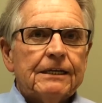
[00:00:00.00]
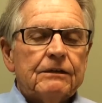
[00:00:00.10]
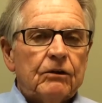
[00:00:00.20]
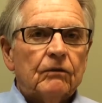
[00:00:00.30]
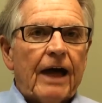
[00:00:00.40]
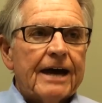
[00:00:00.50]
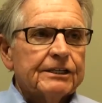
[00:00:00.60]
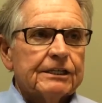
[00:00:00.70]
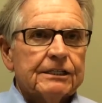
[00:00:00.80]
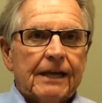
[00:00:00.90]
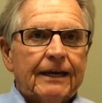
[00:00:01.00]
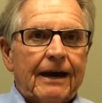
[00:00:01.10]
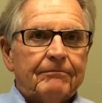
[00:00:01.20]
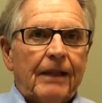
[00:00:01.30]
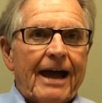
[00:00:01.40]
I needed new glasses,
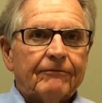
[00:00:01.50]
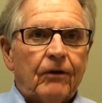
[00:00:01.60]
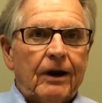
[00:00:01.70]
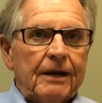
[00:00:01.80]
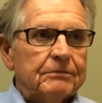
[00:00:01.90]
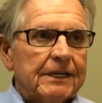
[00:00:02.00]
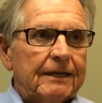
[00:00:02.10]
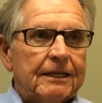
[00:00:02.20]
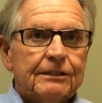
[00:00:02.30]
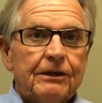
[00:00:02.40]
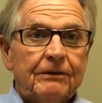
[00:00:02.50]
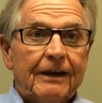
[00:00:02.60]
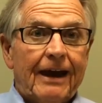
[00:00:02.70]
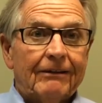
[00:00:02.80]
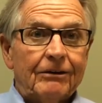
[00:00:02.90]
and I got black frames, and the
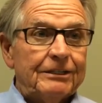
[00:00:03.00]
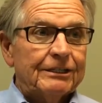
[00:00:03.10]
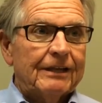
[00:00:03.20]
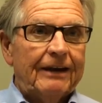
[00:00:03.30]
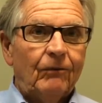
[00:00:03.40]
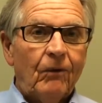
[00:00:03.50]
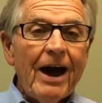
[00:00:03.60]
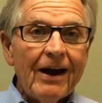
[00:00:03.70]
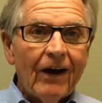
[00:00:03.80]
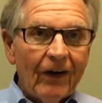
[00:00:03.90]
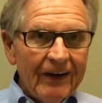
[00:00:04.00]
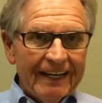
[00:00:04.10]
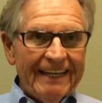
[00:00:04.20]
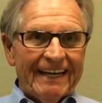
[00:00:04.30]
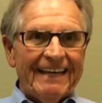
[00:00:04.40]
two together are just like, wow.